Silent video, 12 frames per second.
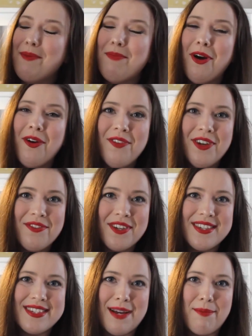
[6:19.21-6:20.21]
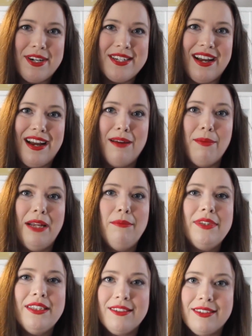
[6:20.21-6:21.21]
be perfect for the summertime.
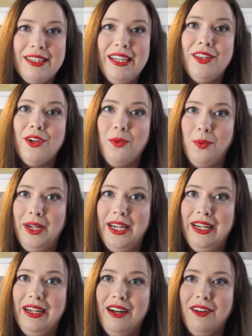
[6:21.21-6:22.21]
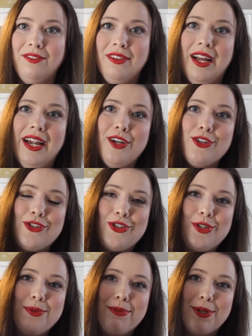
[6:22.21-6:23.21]
I'm literally the queen of like
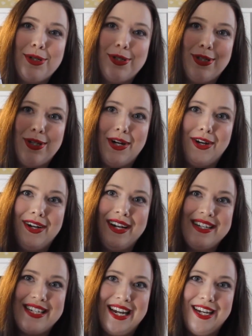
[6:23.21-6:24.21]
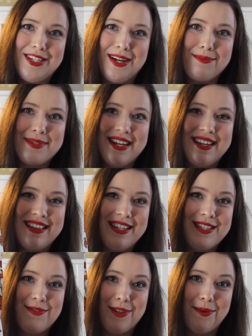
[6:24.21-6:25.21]
super long tank tops like
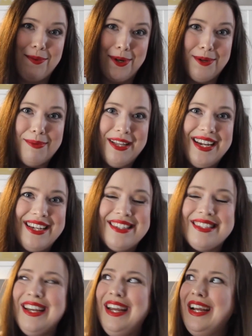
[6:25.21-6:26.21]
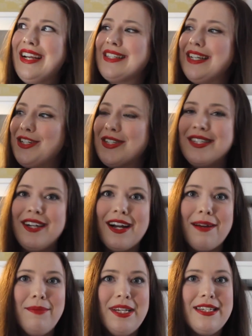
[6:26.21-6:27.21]
this for the workplace, because I just
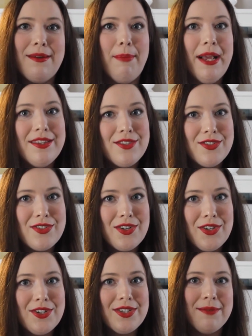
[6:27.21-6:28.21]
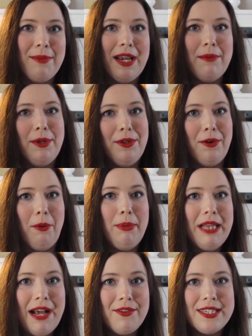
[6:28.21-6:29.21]
tuck them into pencil skirts and make them a little
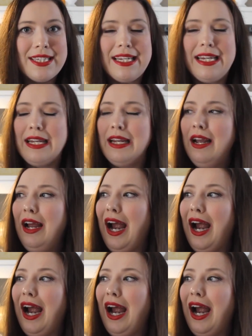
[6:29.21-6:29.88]
blousey.